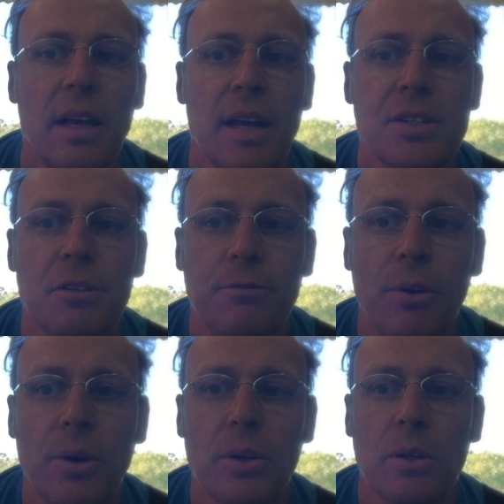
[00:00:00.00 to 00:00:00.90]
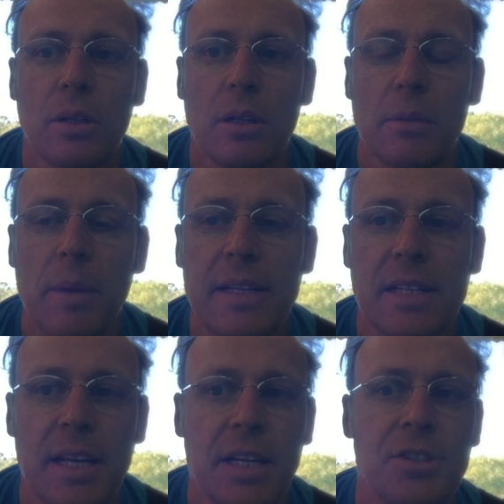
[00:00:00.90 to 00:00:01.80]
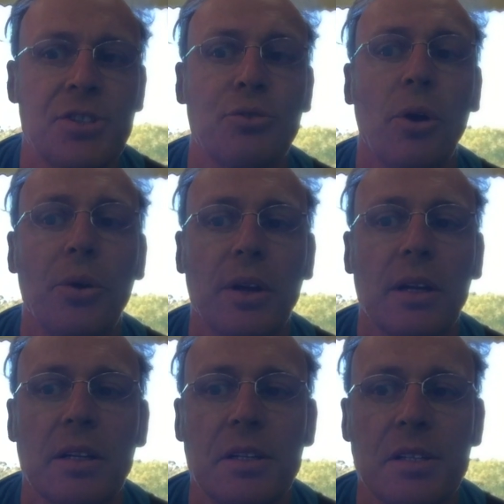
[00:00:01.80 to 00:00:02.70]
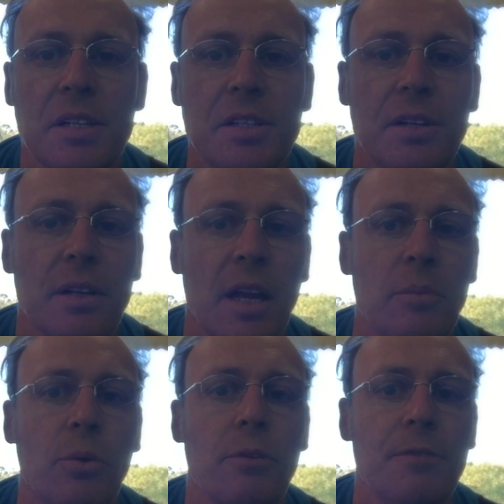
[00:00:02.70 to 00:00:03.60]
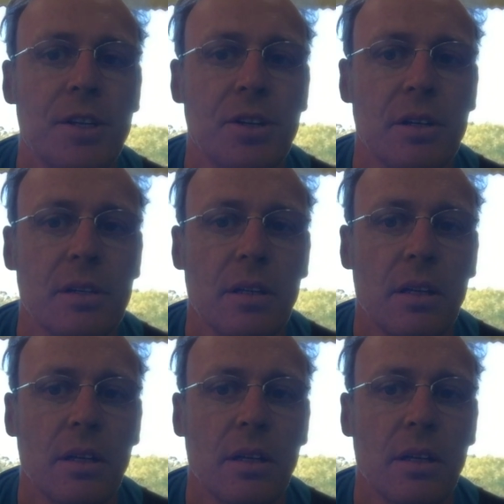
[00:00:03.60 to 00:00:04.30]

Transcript: as the foil makes each stroke consistent and more efficient.